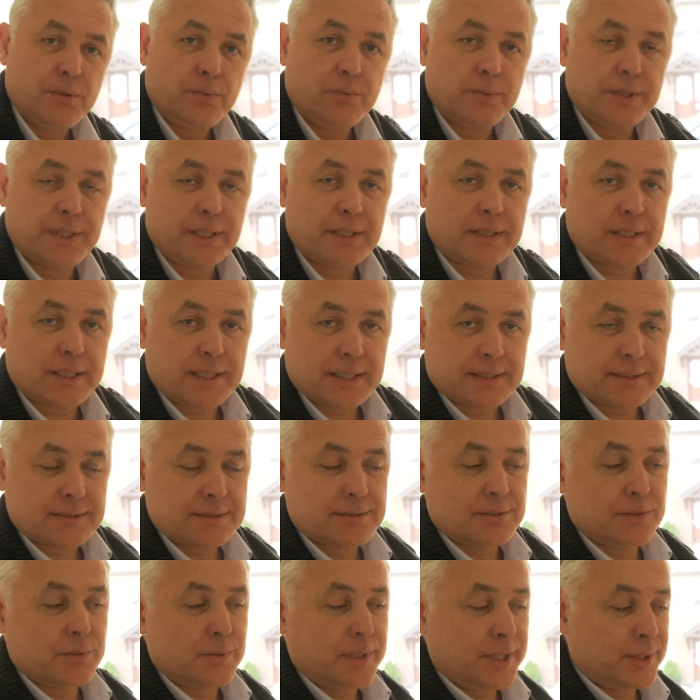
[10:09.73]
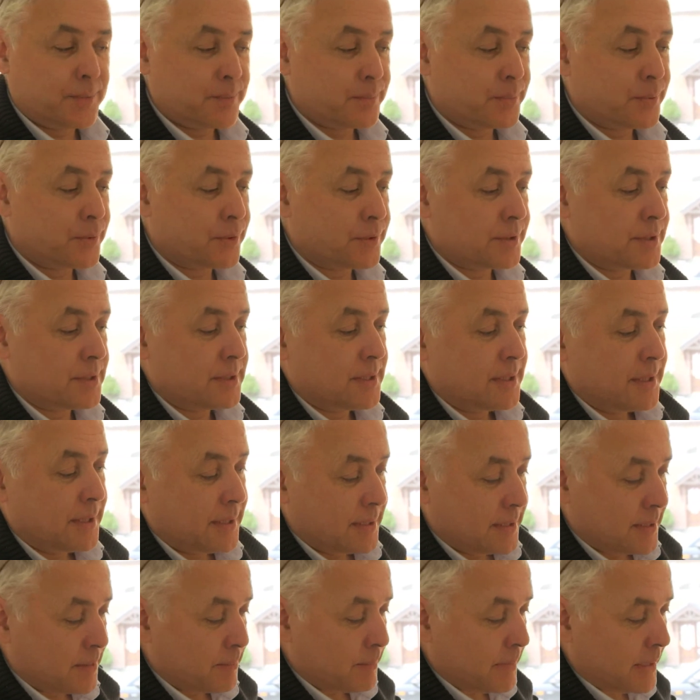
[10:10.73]
we are asked to input
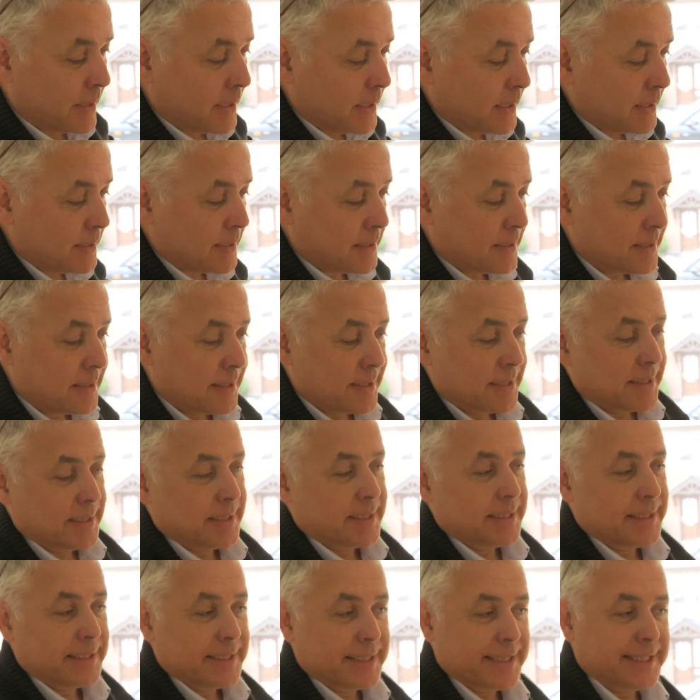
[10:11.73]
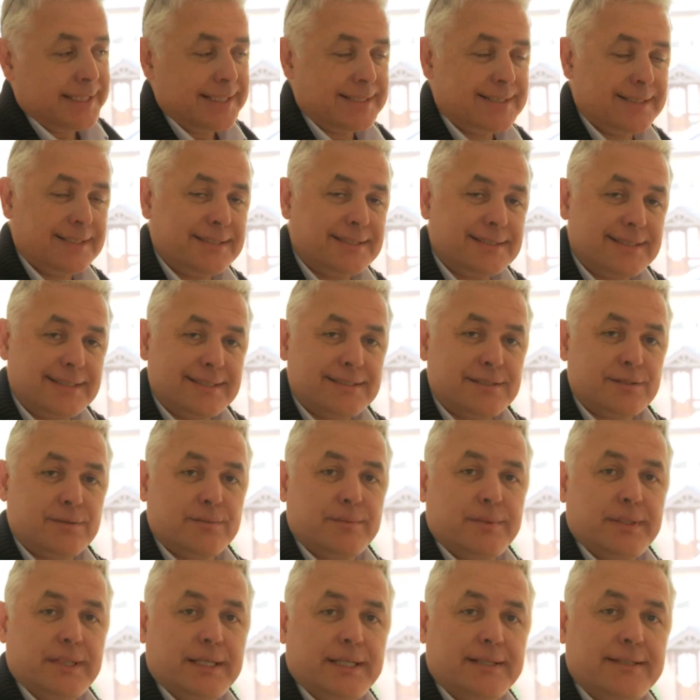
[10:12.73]
the main heating
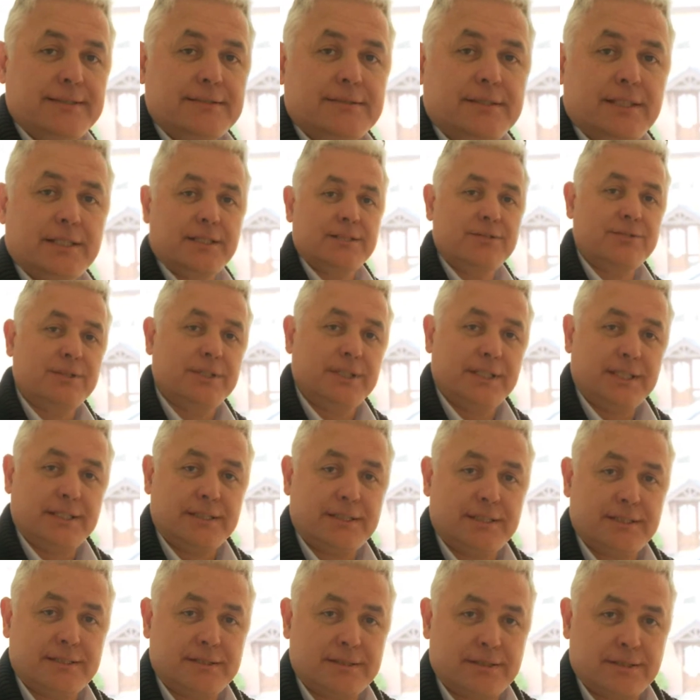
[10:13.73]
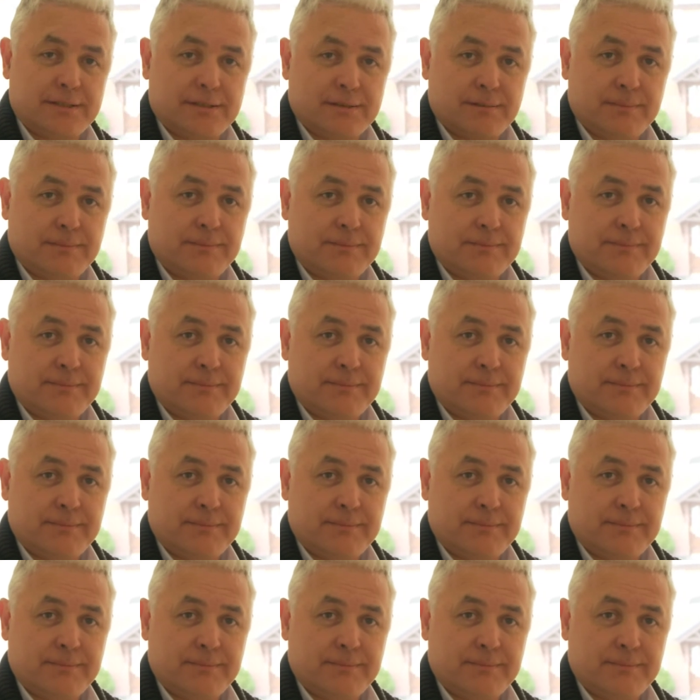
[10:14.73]
system and a secondary heating system.